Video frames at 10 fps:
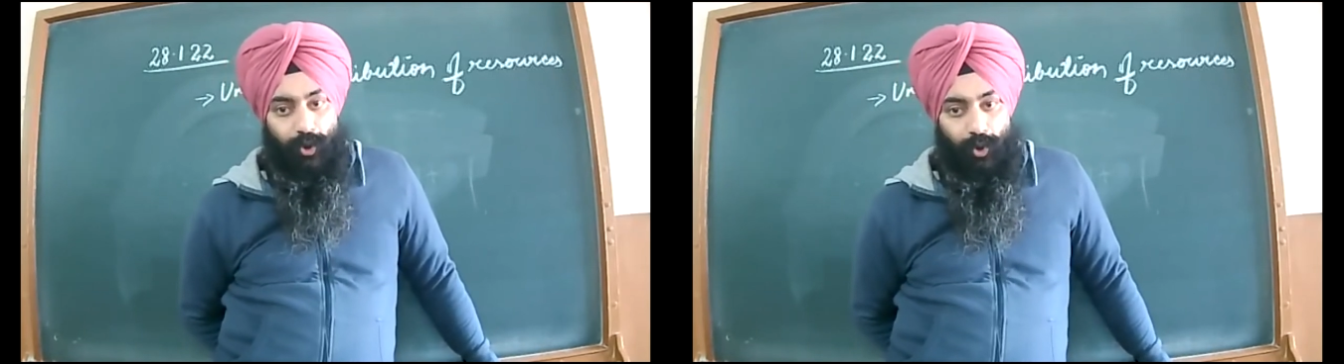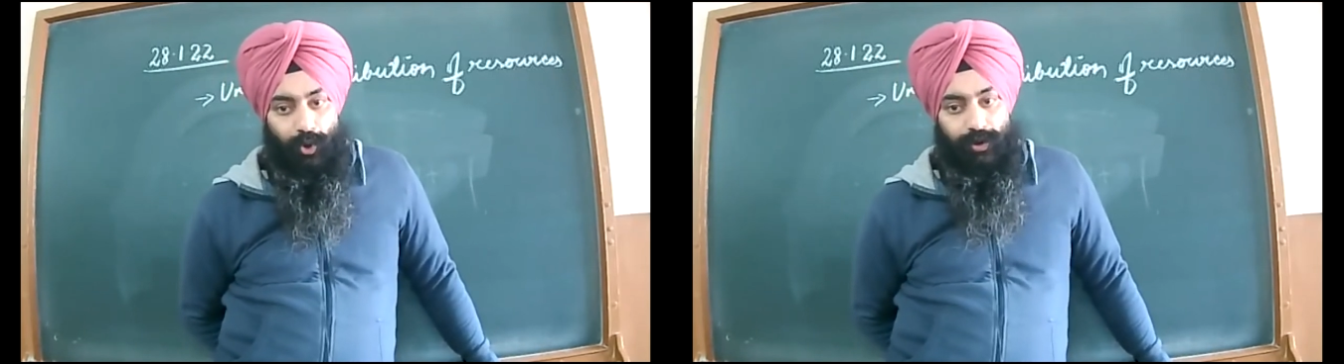
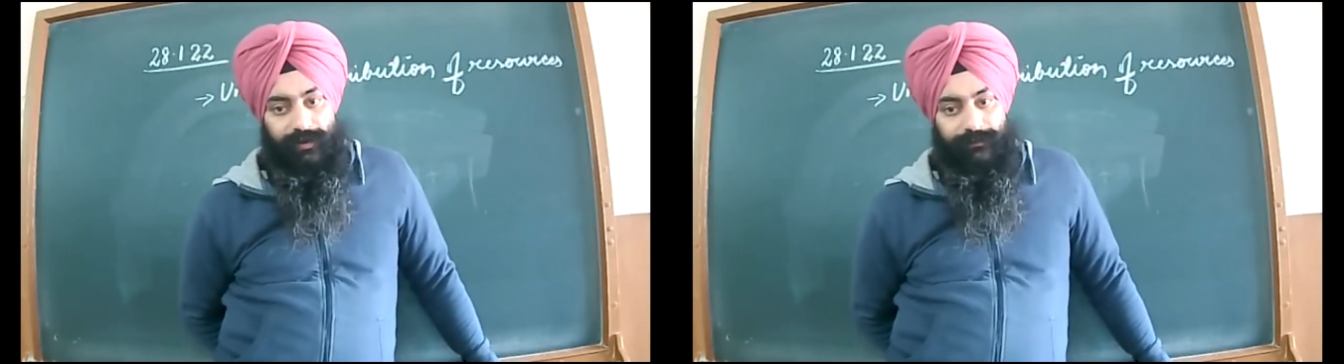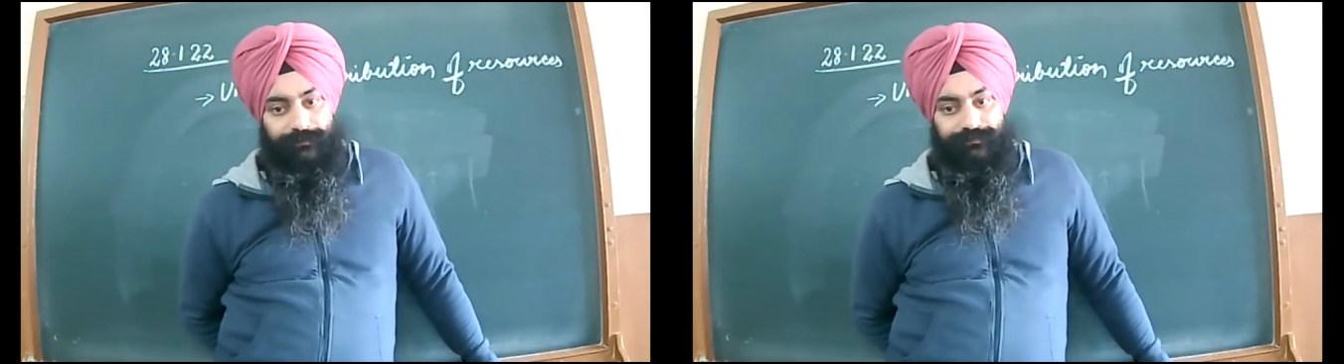growth.
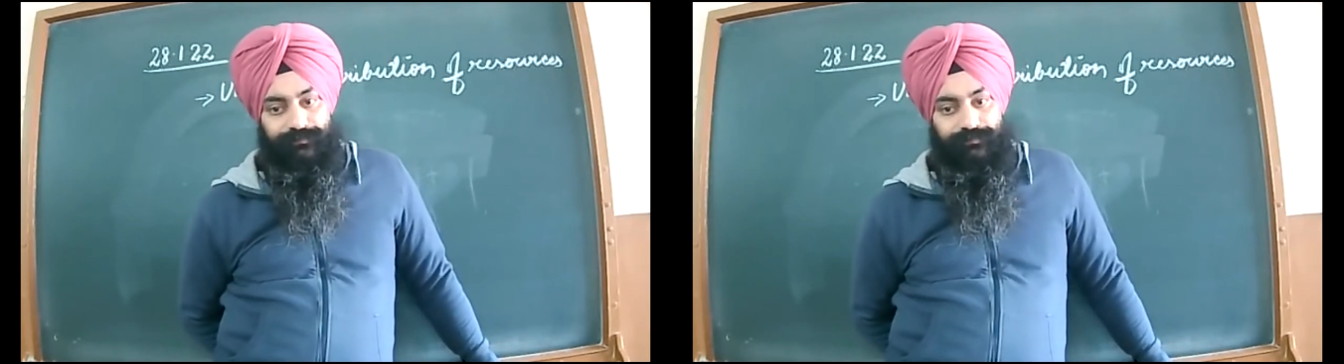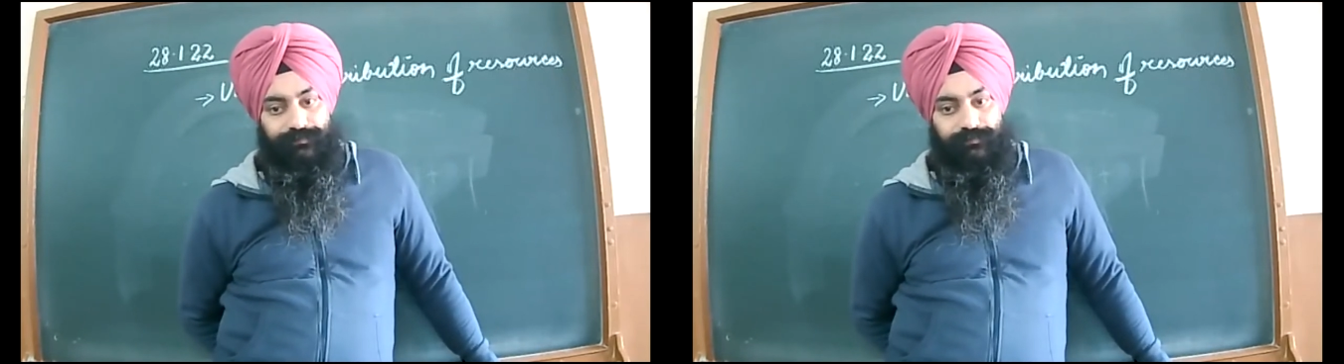
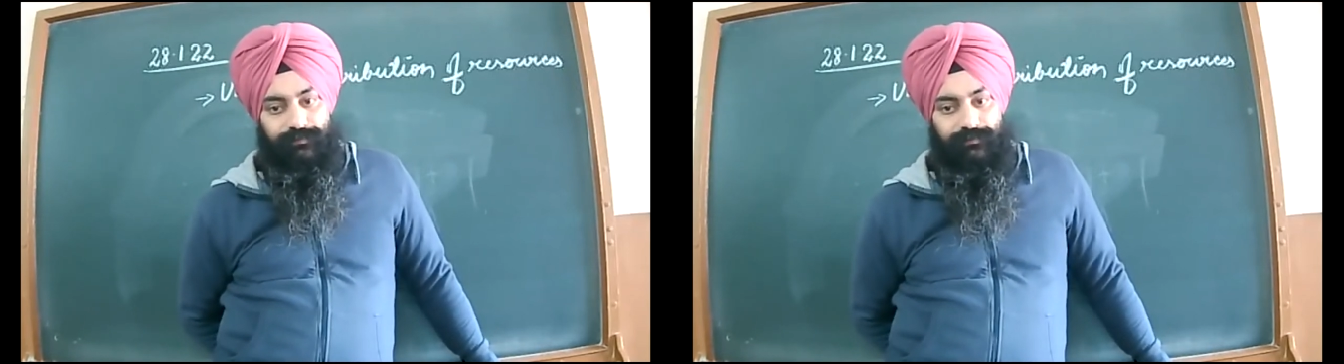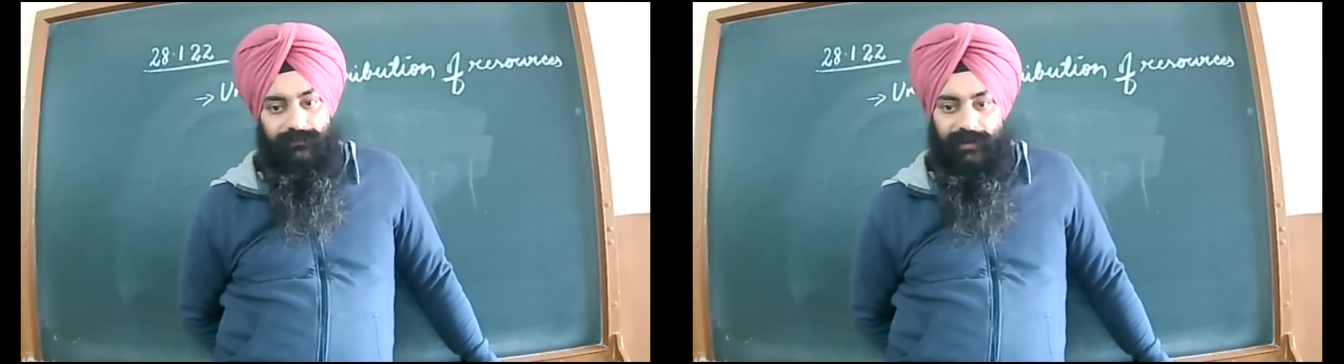
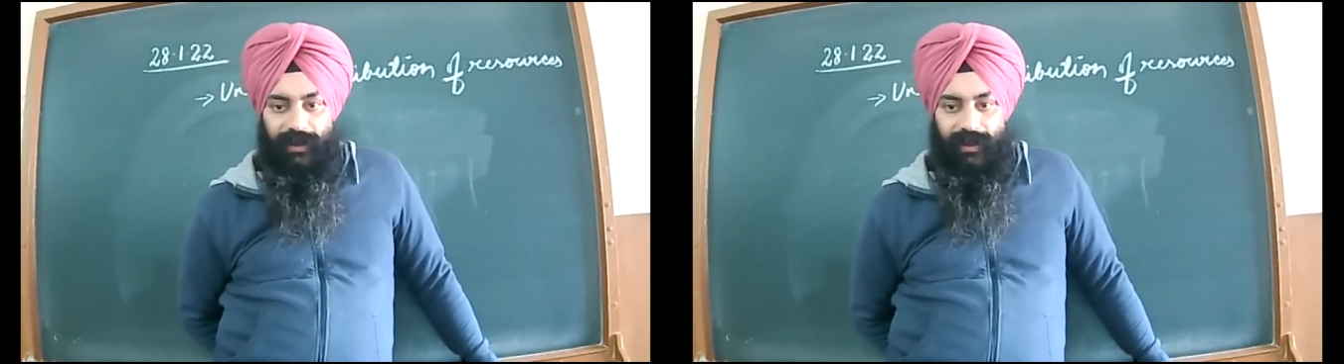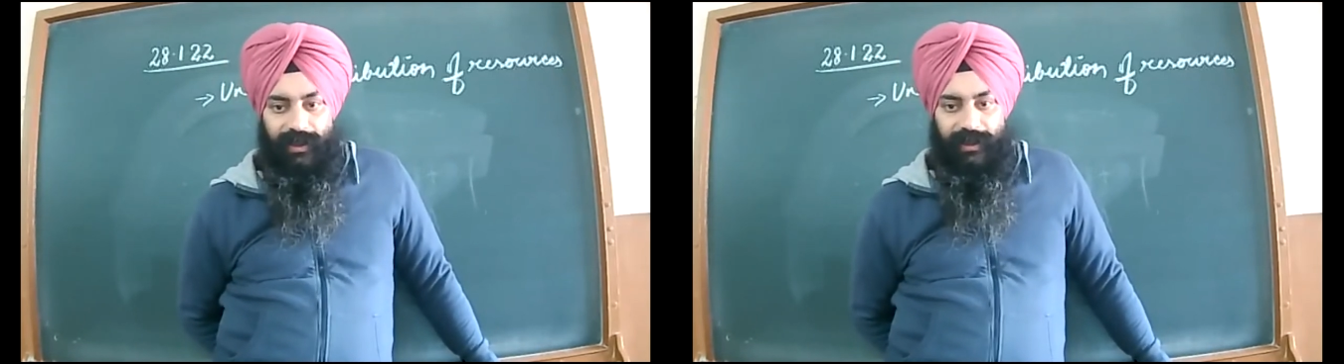
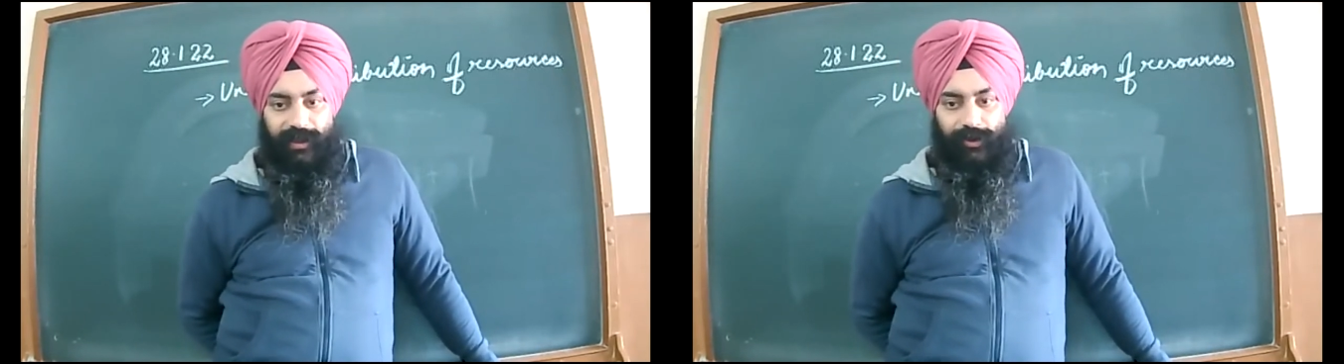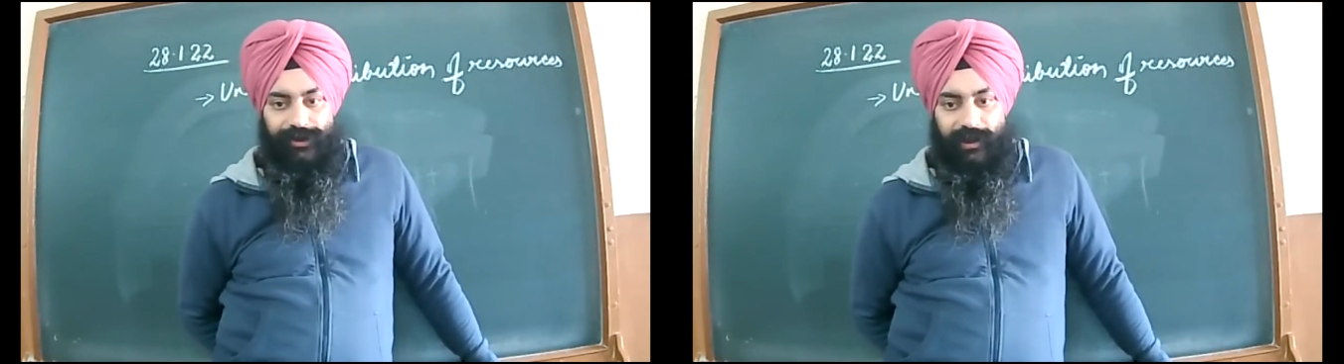Clear,
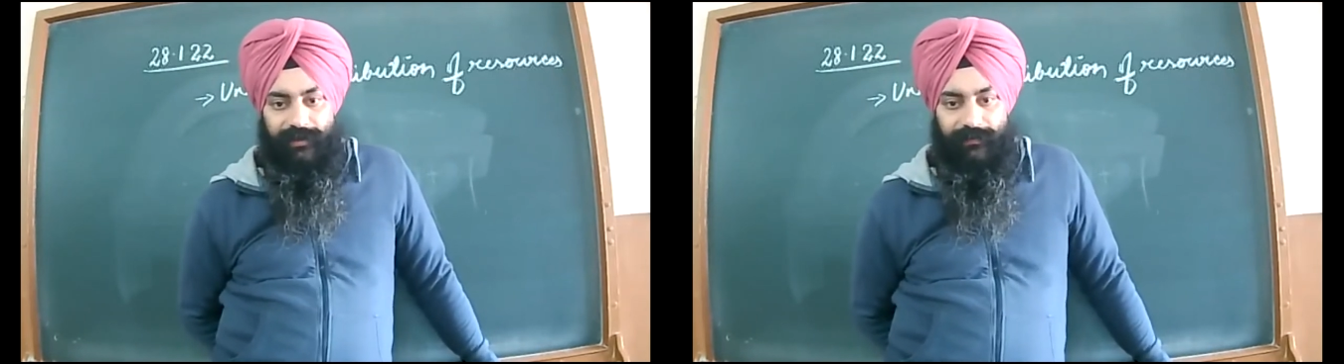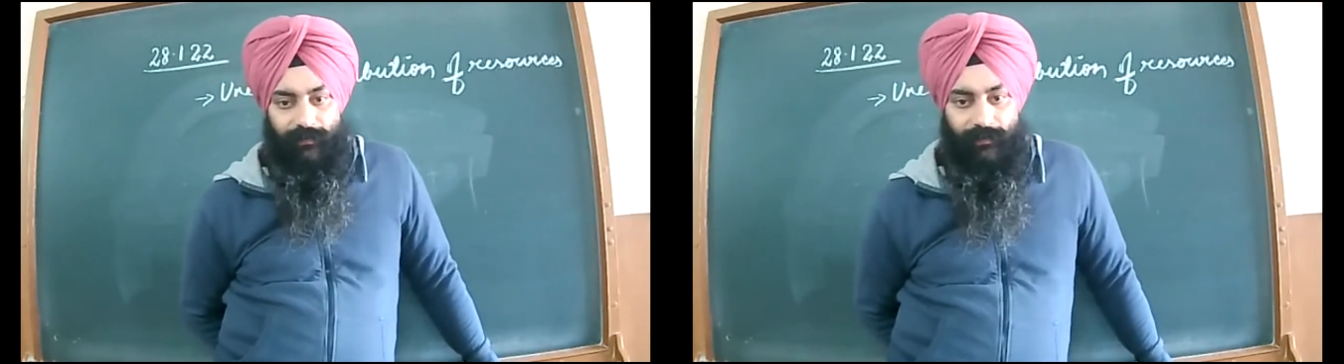Gushan?